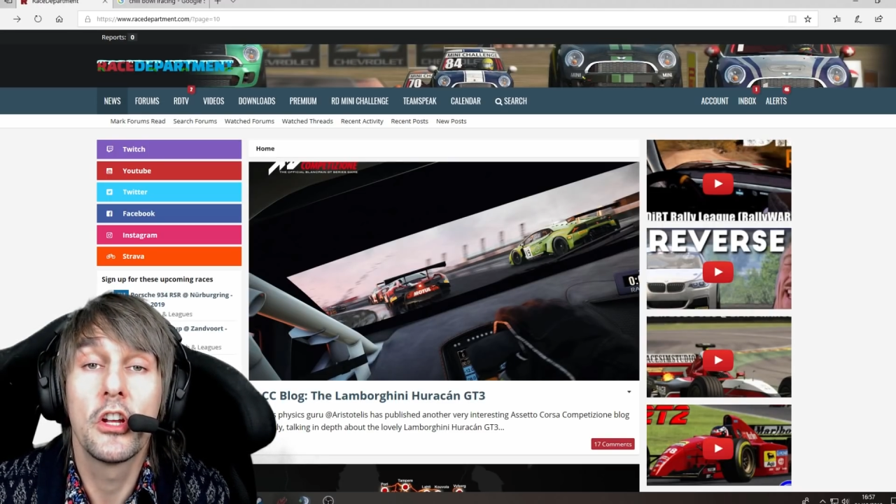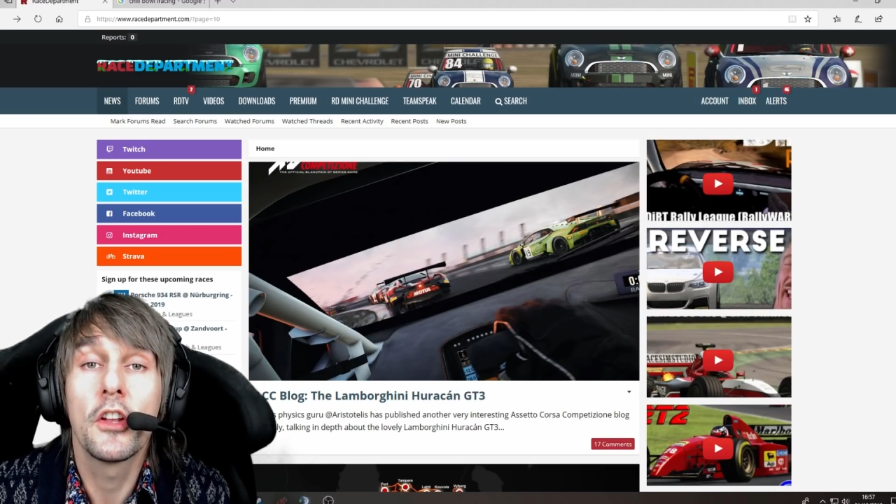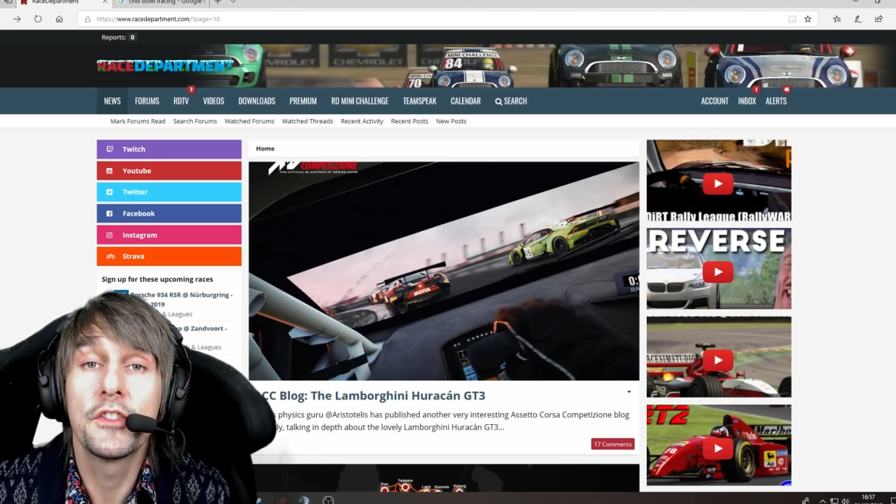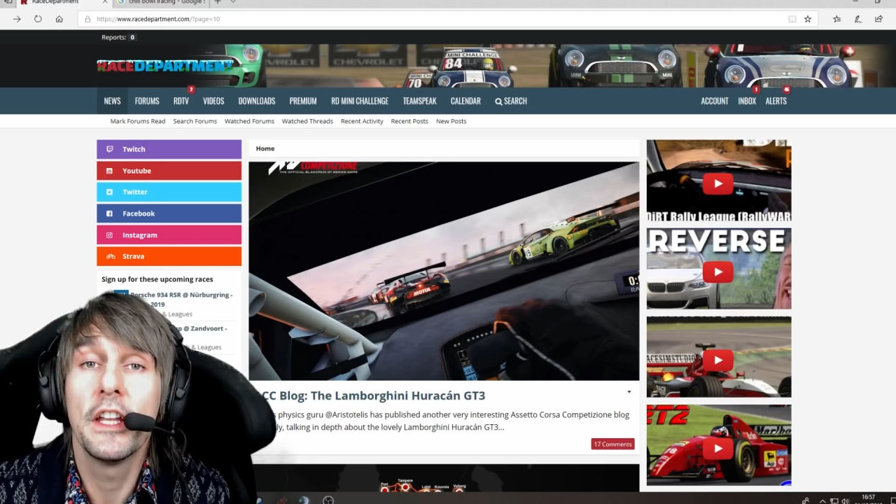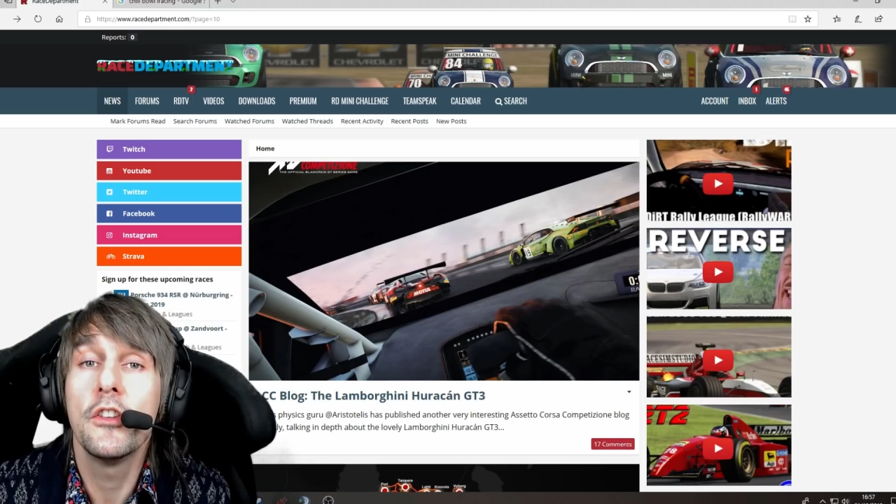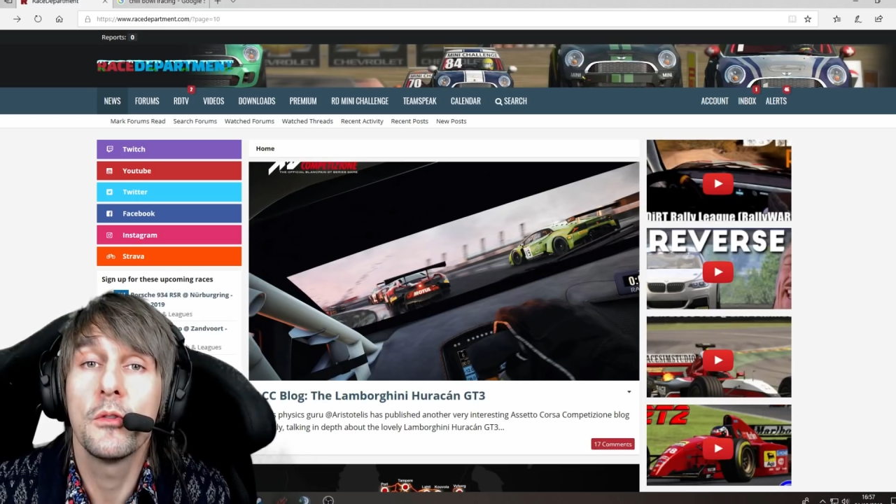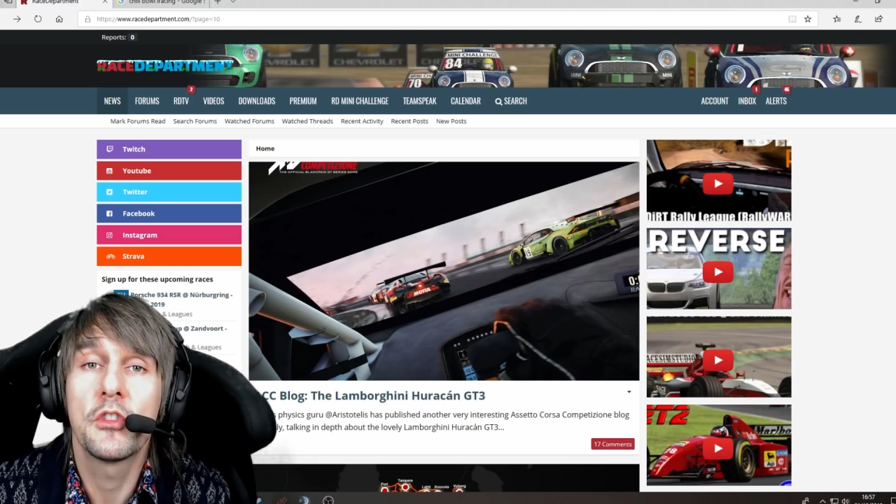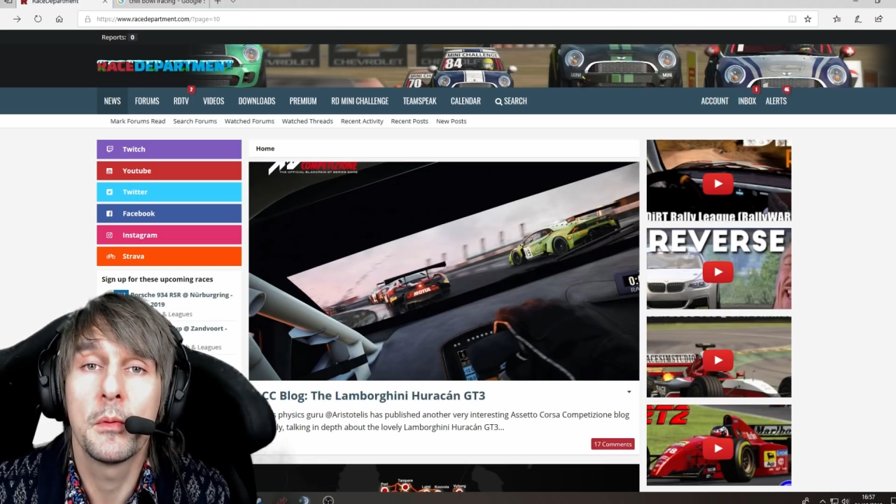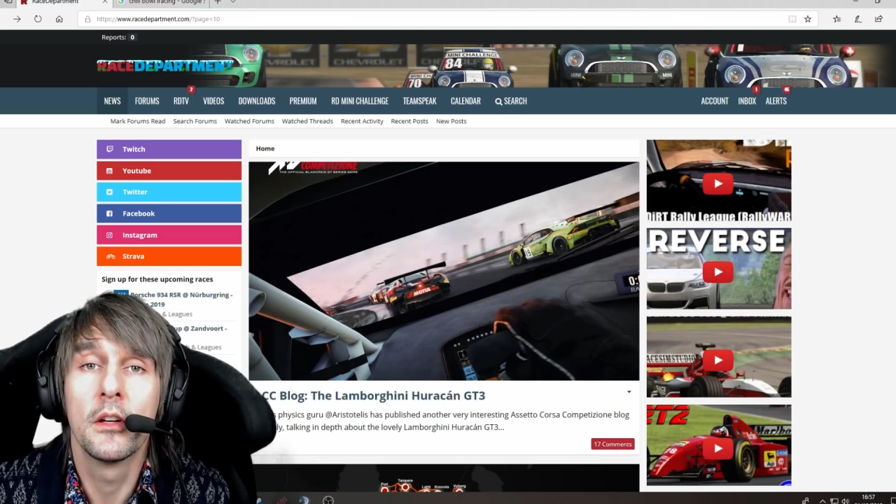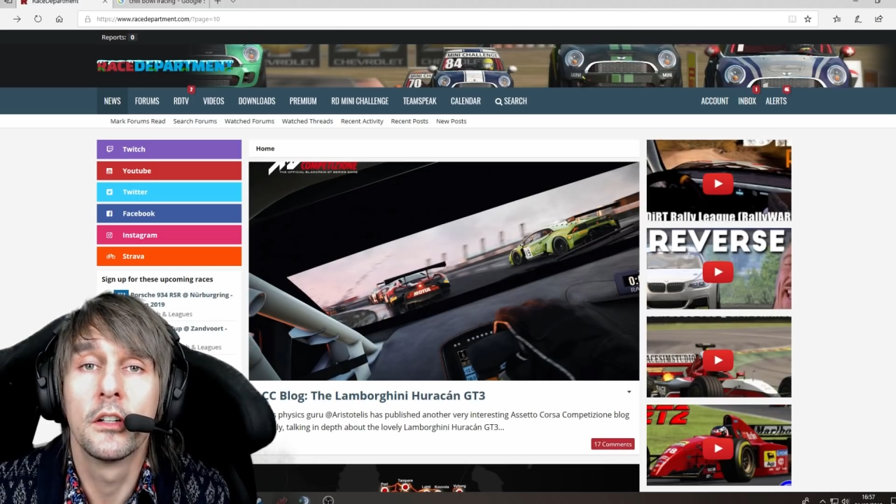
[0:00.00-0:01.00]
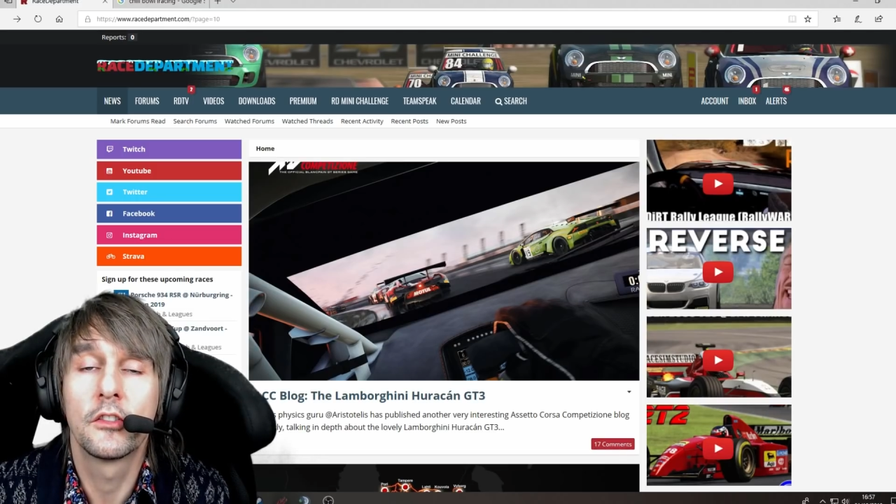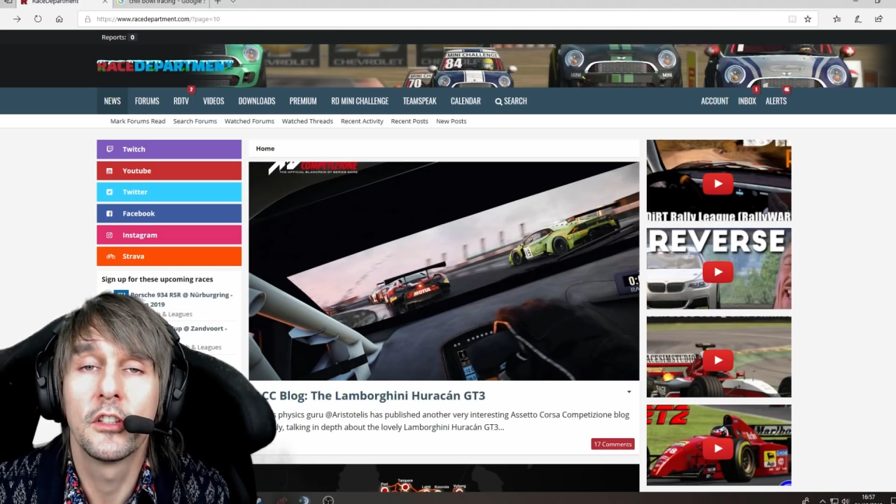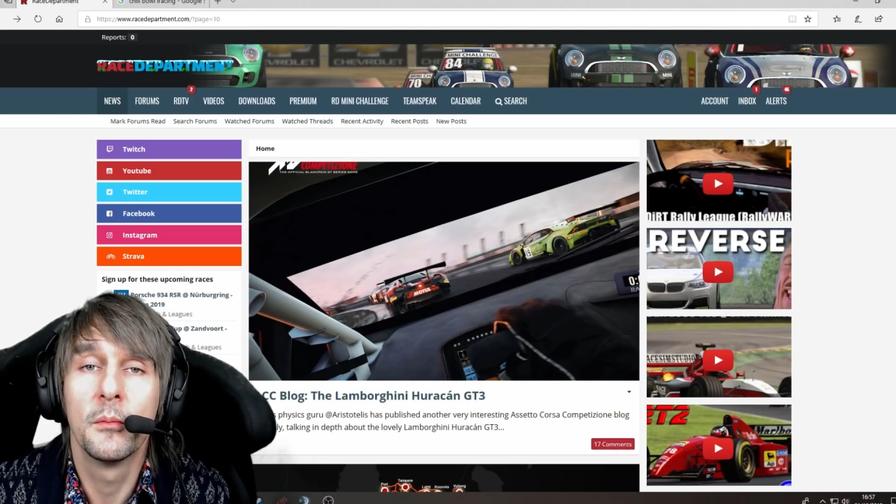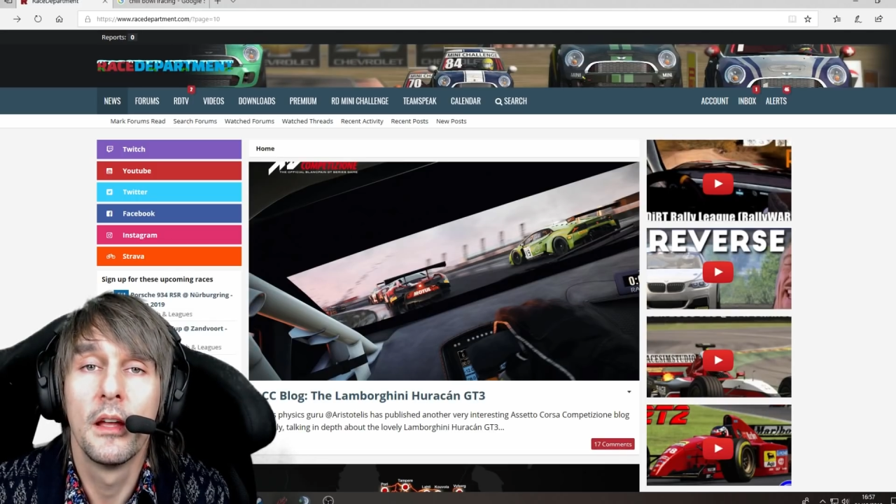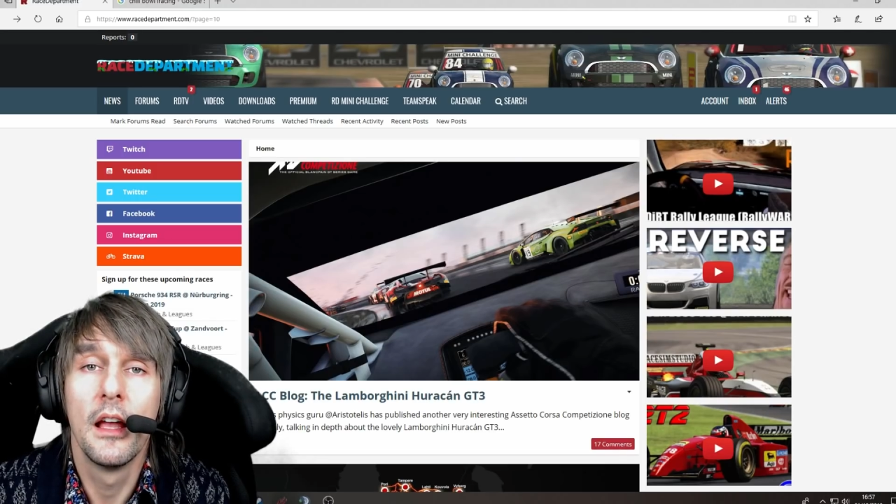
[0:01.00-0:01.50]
continues to be awesome,